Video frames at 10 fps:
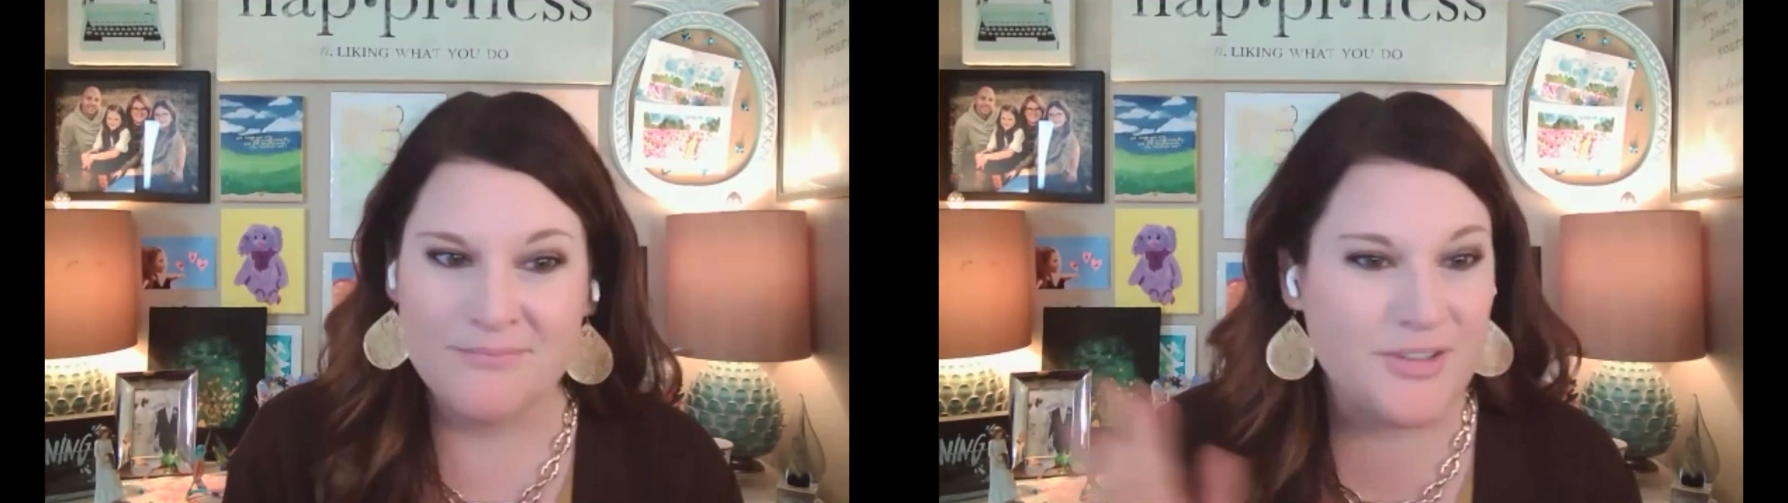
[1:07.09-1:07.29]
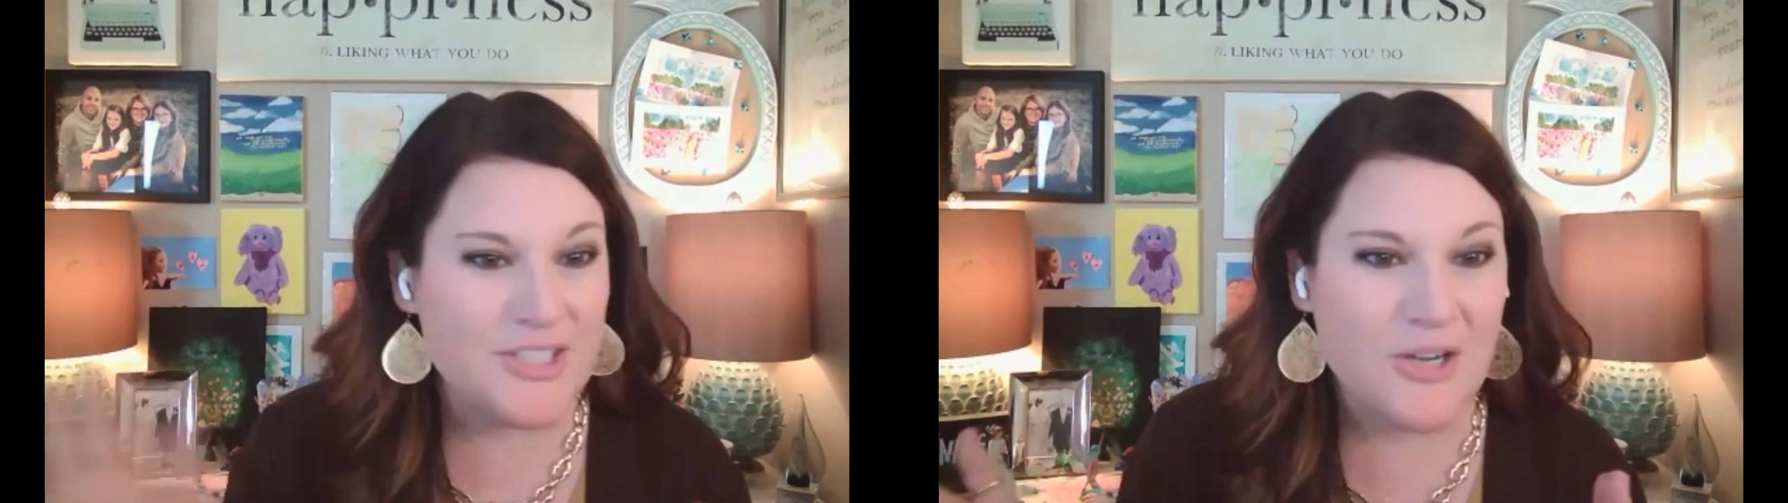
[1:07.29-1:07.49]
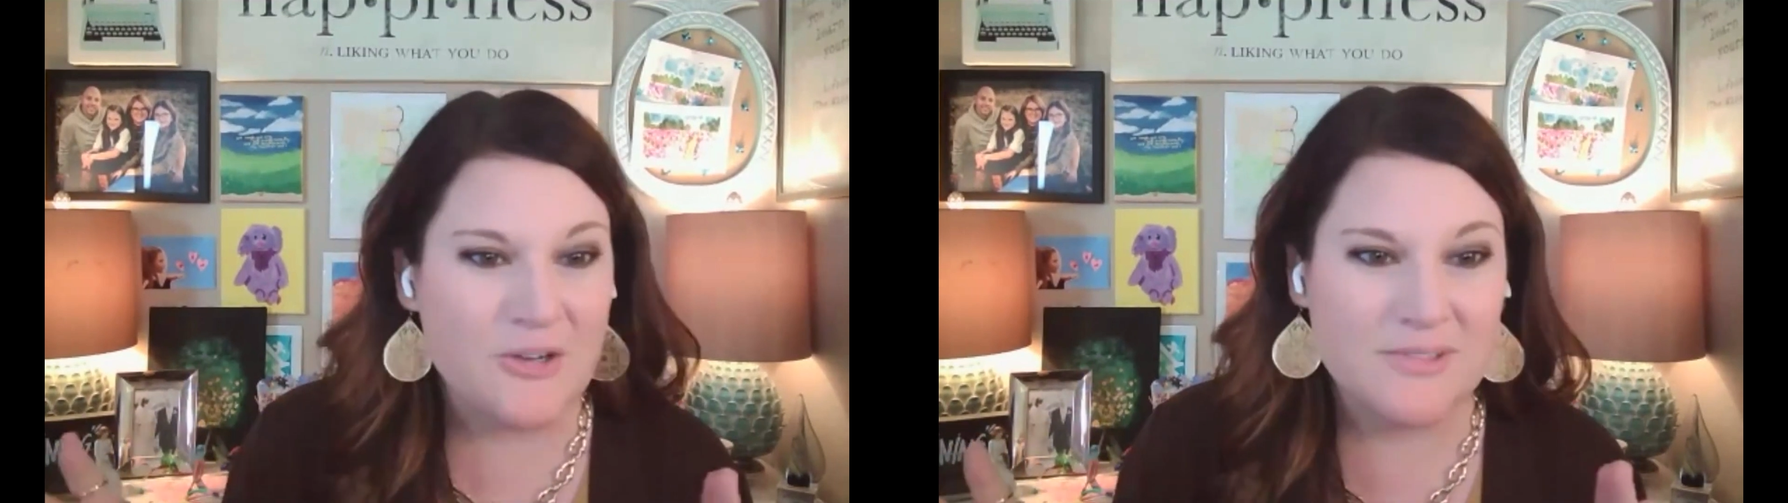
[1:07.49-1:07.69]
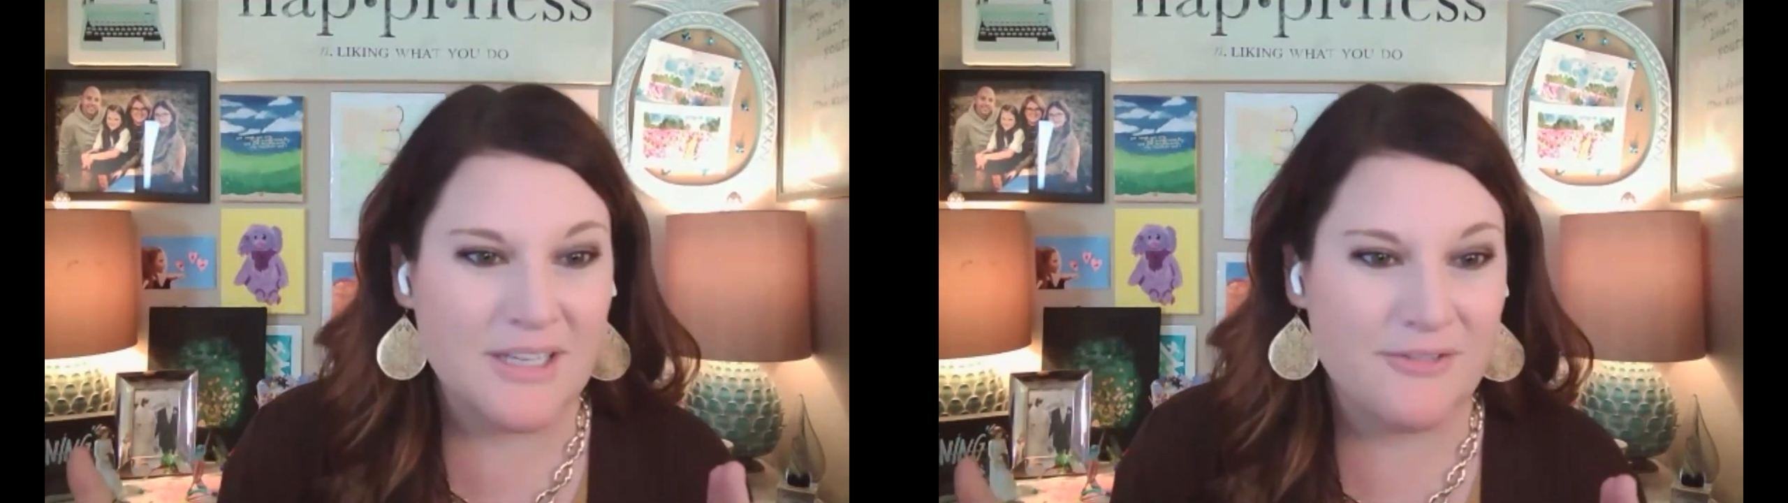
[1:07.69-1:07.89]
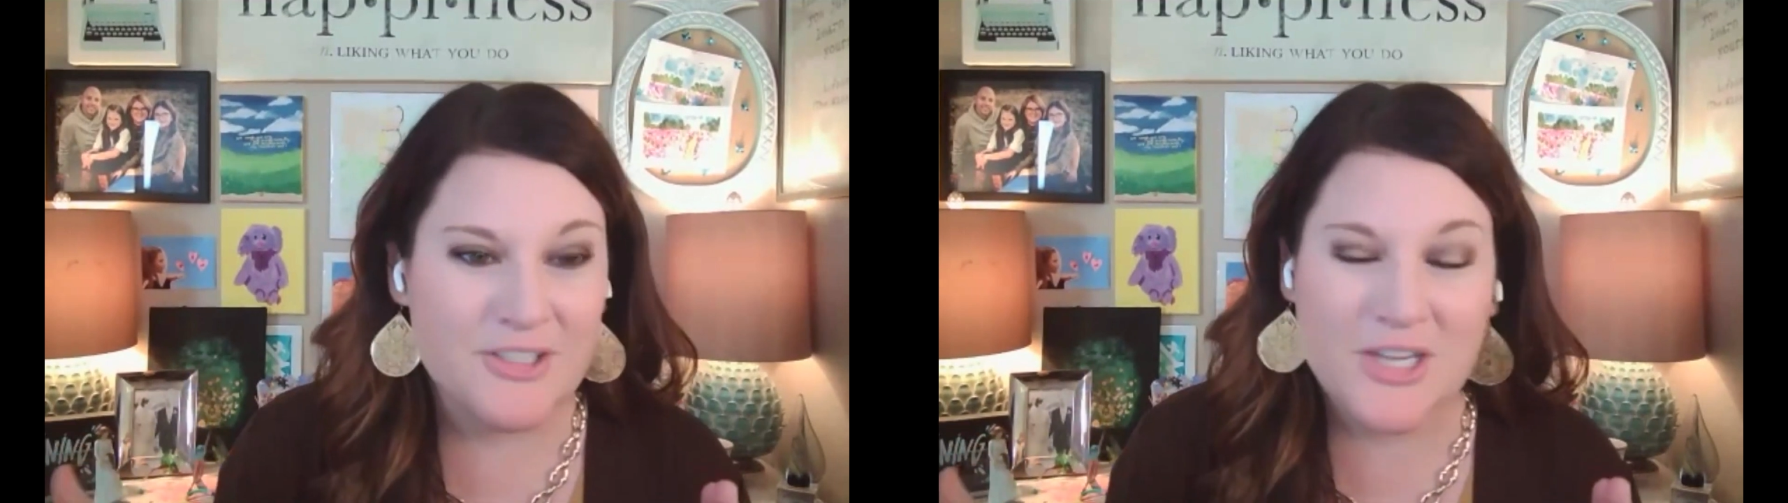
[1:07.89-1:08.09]

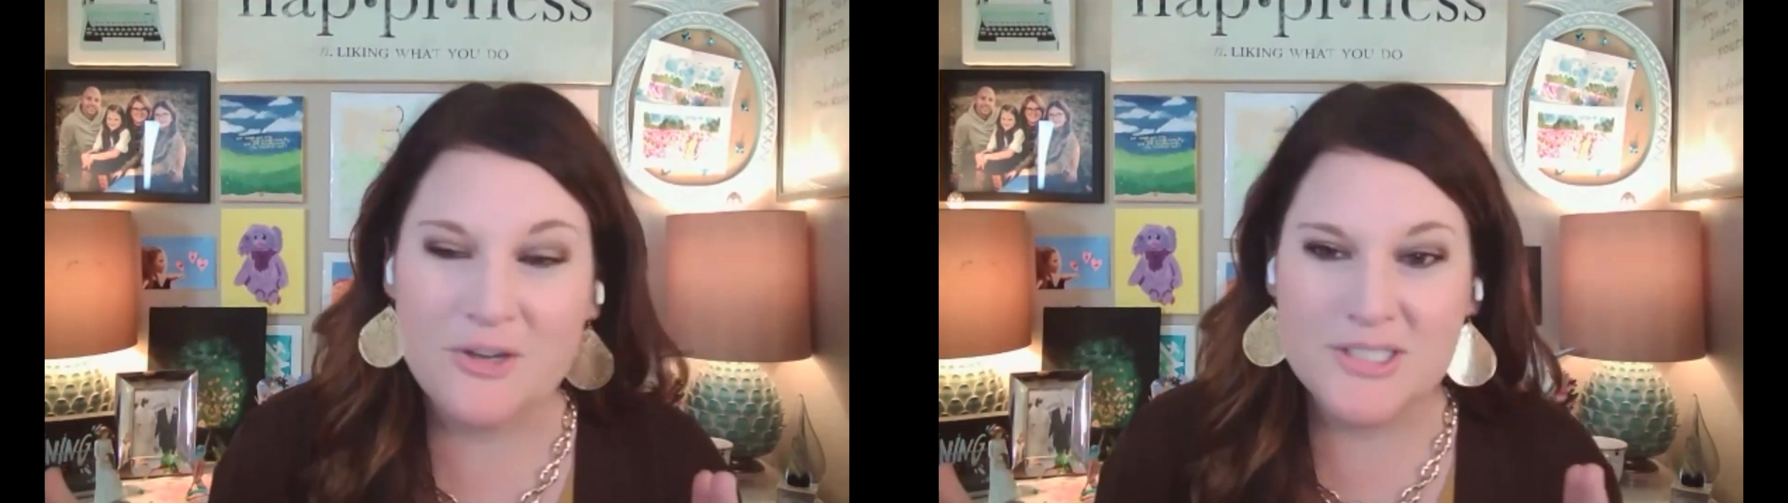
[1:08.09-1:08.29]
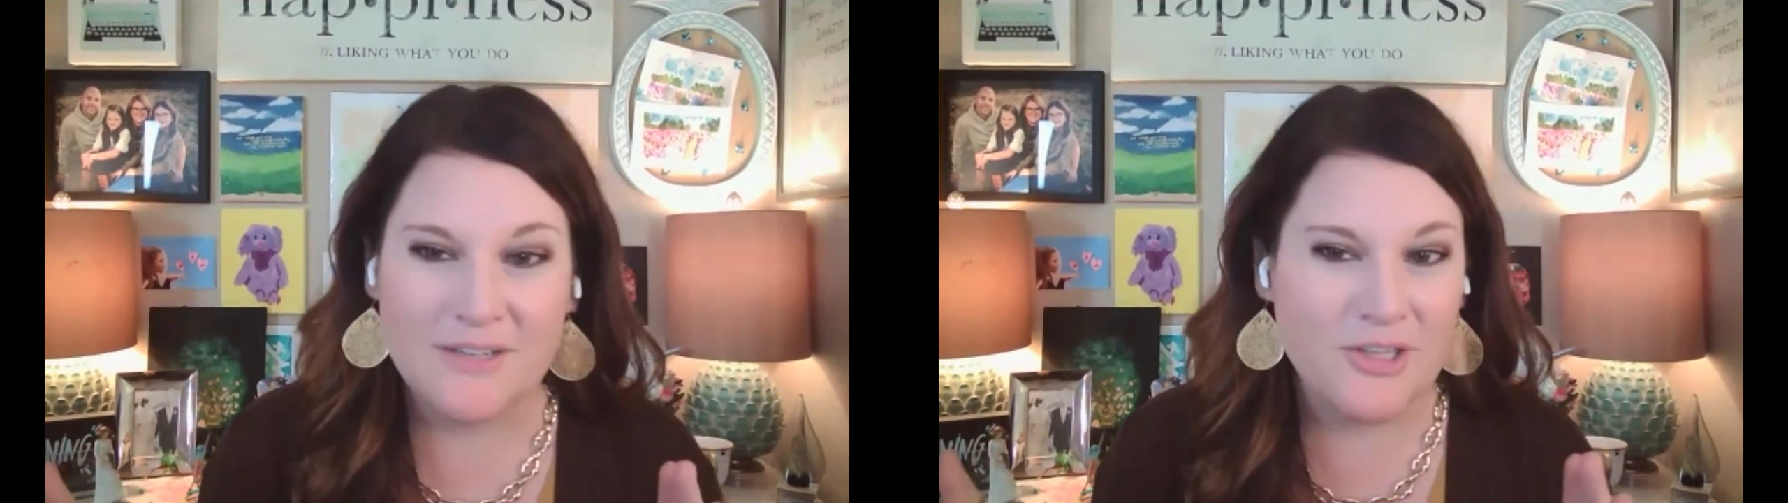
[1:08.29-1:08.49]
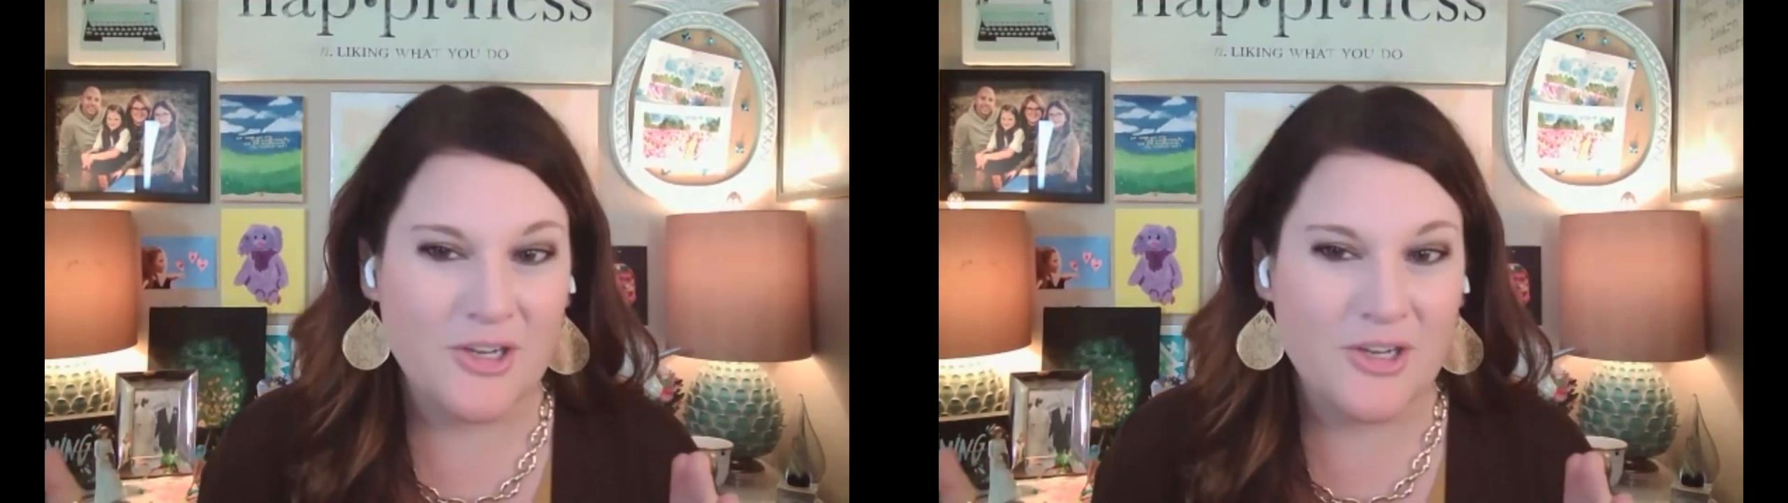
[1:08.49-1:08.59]
If you